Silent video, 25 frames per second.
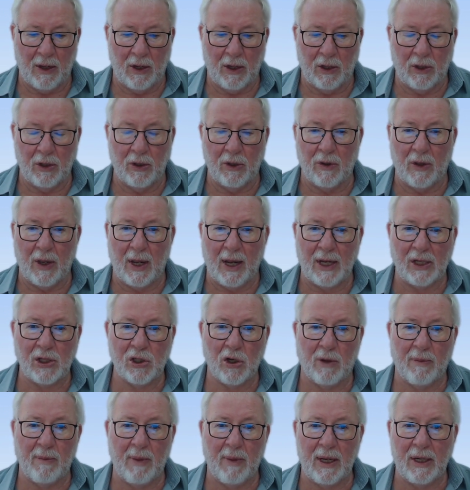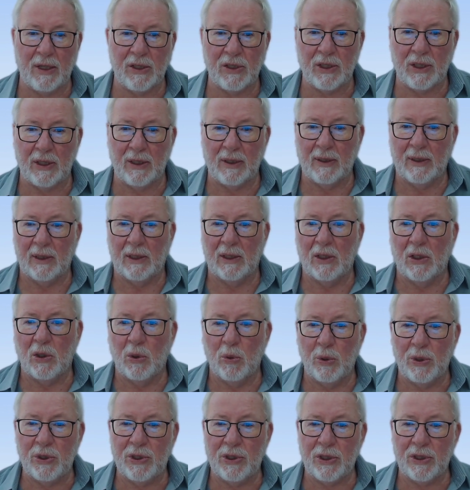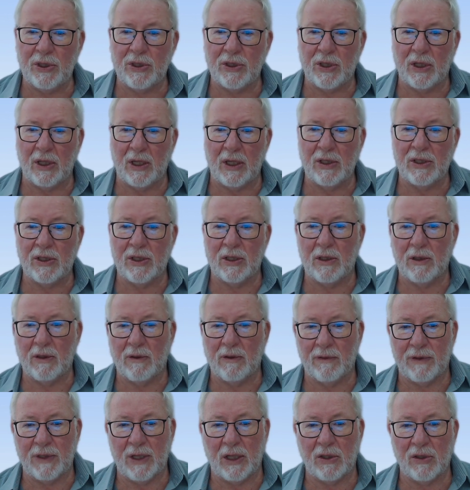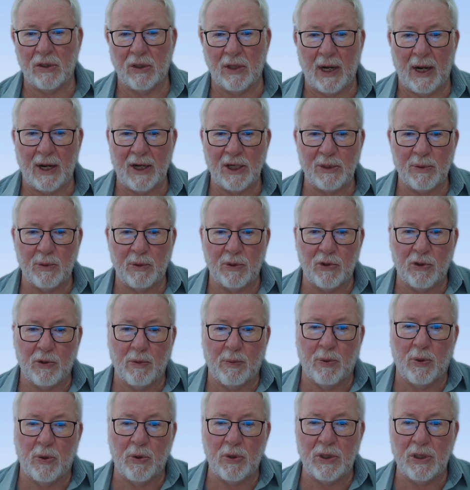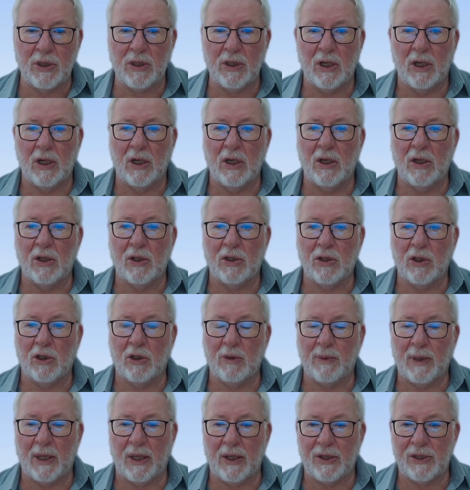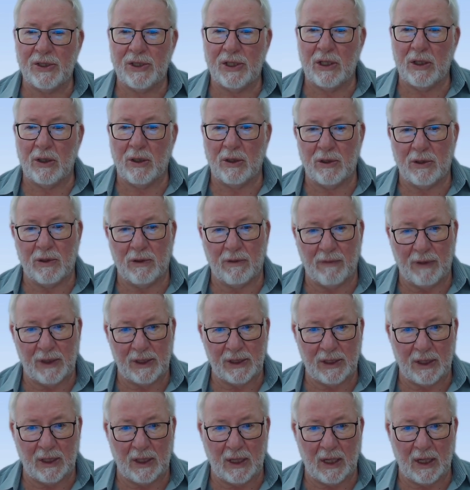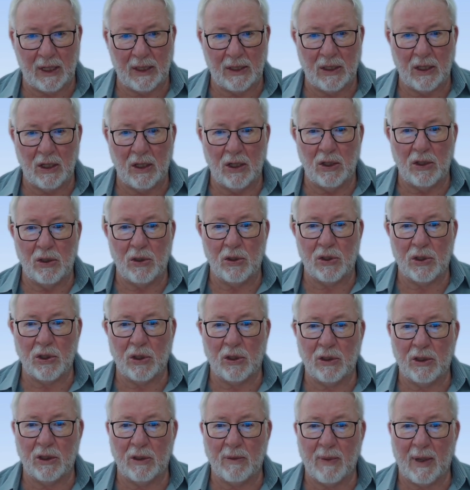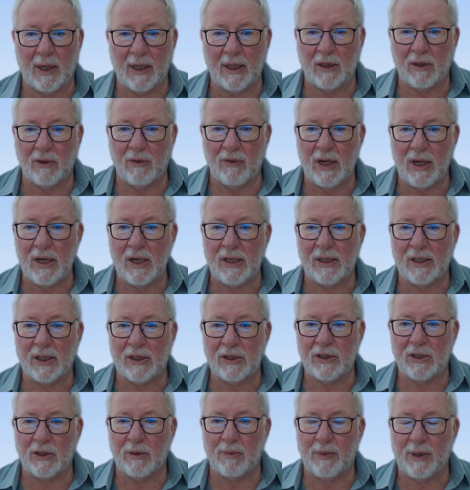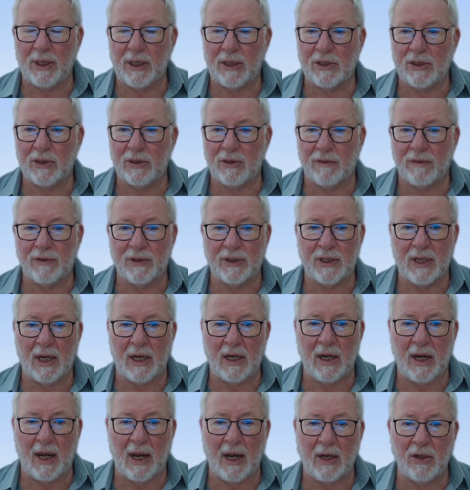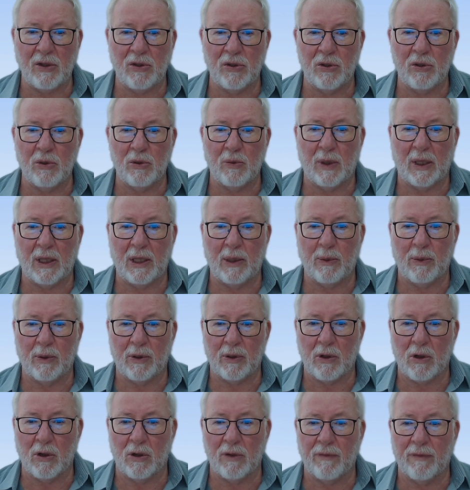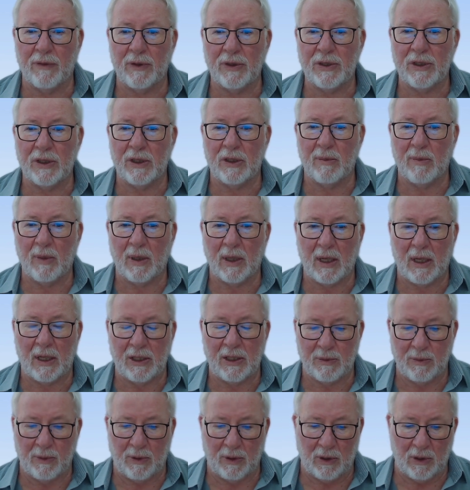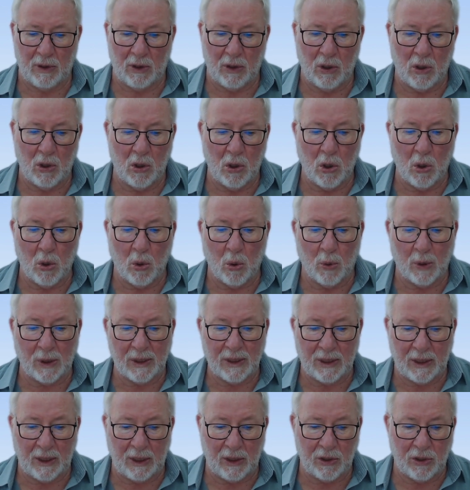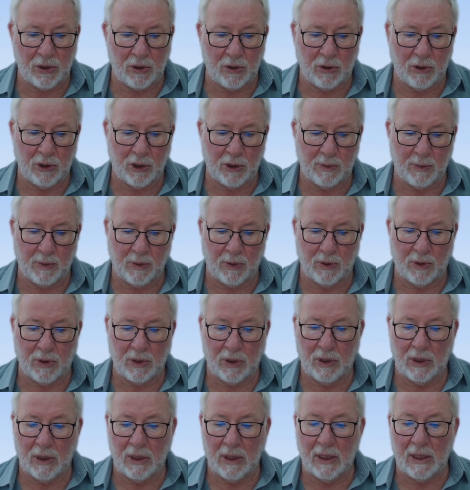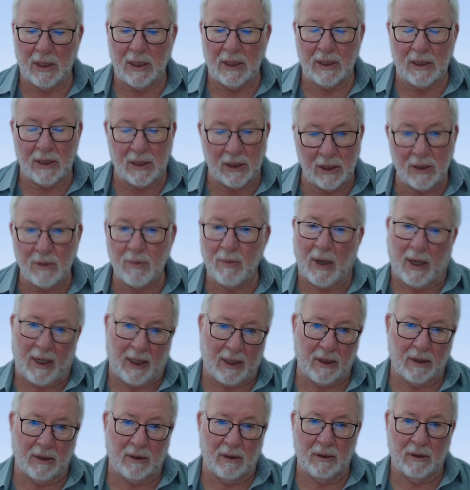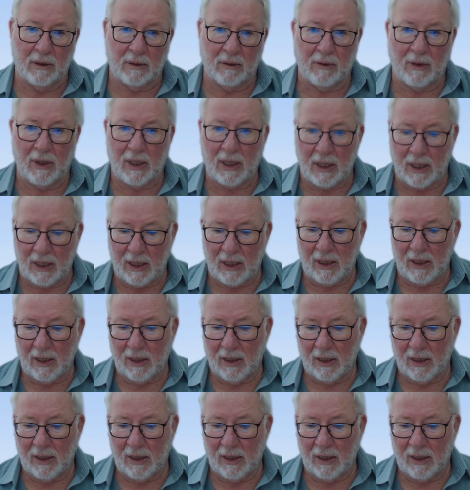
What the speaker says: You're the HR manager, Widgets, an incident of sexual harassment was reported, told by the CEO to investigate. You're told that Michael Reddy touched the breasts of Sally Andrew while they were at a conference in the Magaliesburg. What's the issue in dispute? Did Michael Reddy